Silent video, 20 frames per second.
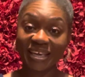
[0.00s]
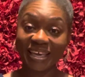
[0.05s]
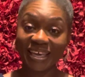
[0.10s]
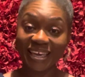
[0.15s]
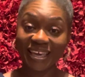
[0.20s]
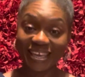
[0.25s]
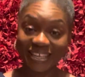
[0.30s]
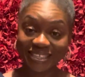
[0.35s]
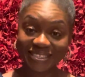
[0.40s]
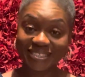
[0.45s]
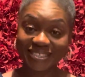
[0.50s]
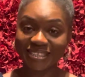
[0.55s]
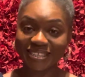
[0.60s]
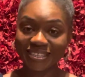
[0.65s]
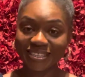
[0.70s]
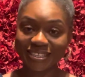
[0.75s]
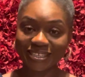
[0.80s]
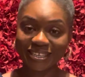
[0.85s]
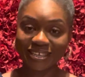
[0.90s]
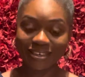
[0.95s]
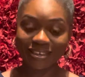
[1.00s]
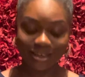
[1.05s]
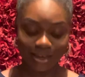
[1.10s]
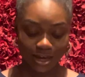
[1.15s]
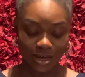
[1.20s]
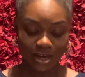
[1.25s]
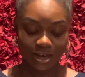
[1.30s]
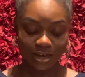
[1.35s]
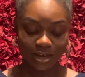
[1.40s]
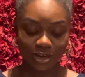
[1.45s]
instantly
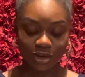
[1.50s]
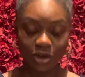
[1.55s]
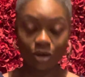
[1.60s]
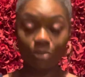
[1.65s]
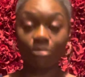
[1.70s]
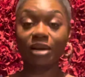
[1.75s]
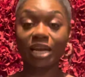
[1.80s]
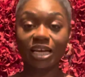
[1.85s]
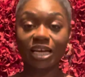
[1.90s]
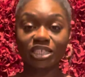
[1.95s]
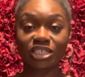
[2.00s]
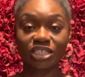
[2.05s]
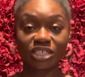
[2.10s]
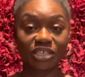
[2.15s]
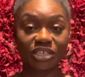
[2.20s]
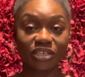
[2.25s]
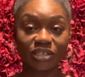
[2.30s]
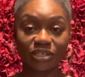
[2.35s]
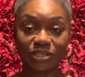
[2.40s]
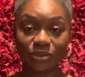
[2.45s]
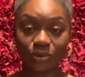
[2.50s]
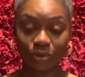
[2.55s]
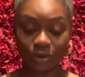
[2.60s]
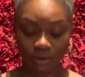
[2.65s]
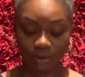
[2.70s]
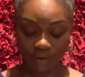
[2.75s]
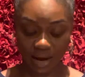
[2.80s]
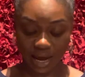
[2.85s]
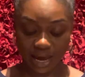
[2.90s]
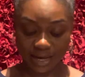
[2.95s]
your blood sugar is going
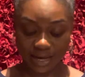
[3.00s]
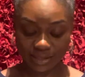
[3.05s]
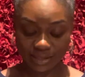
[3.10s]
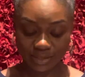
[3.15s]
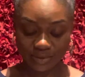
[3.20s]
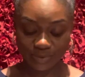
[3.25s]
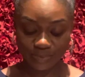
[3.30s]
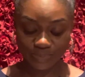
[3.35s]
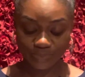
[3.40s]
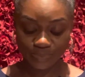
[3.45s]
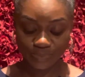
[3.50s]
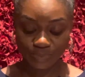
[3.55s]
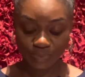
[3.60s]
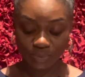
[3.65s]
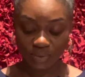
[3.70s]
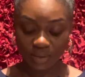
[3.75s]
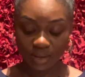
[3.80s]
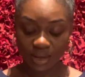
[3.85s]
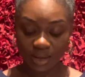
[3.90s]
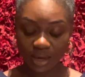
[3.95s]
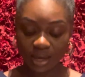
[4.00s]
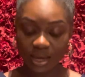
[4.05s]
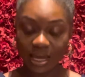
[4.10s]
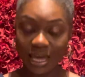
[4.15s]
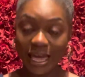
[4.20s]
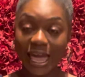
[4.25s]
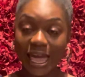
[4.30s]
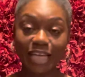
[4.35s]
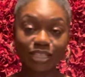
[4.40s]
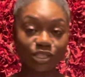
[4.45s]
to rise.
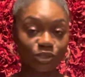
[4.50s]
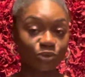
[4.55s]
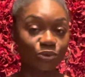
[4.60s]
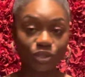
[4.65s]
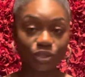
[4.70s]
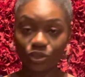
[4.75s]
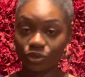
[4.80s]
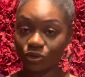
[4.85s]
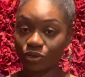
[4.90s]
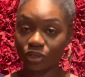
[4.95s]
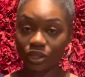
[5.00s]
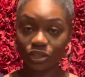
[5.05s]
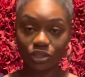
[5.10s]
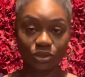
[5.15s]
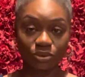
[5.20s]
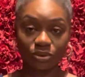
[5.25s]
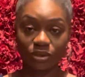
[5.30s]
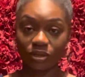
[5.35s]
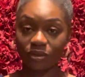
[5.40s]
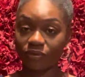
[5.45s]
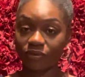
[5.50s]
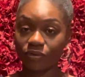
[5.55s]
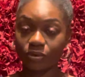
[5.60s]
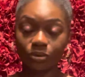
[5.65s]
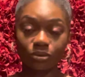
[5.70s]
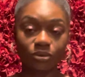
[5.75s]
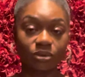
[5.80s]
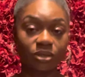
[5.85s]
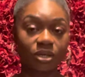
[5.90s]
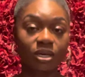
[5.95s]
As soon as you start chewing the
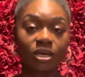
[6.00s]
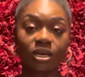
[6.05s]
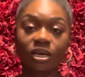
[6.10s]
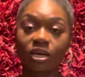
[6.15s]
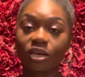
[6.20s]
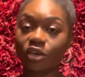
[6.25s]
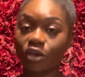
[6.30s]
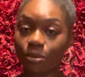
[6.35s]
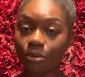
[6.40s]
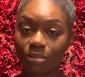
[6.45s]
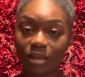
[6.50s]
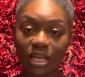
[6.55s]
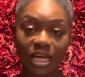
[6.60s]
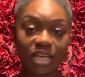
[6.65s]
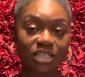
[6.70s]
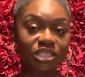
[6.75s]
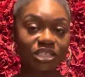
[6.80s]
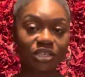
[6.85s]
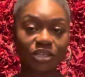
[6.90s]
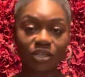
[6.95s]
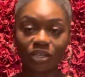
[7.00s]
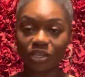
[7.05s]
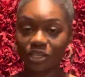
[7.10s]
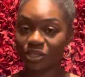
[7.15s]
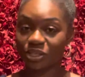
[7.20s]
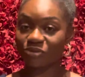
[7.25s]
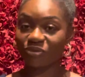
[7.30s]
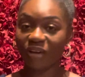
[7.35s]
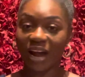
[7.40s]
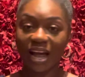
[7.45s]
food, your blood sugar
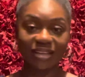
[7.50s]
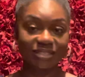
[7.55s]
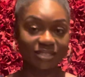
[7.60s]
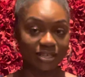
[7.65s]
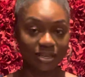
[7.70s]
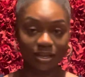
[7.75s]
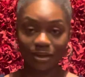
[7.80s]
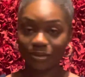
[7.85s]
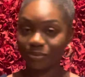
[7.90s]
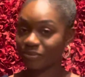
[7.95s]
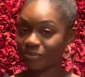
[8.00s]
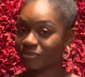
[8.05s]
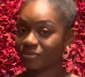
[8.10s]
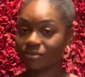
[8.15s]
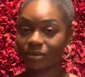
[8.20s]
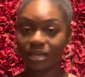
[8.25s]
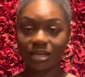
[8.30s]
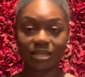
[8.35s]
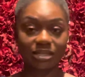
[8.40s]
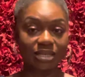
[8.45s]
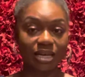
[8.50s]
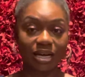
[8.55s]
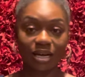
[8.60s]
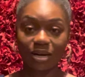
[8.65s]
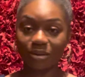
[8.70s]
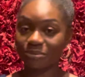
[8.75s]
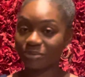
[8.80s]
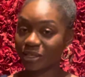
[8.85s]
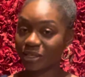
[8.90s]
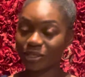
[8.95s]
is rising. It's
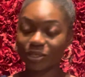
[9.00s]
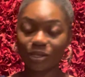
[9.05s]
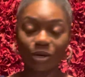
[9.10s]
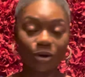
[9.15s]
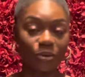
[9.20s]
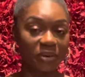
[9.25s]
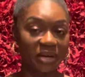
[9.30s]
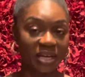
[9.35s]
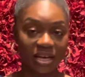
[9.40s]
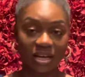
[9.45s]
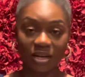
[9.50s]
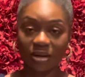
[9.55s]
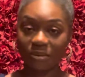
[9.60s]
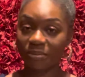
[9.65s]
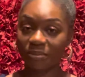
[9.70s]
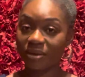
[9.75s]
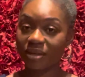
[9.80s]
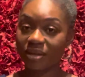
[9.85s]
up. It's going up.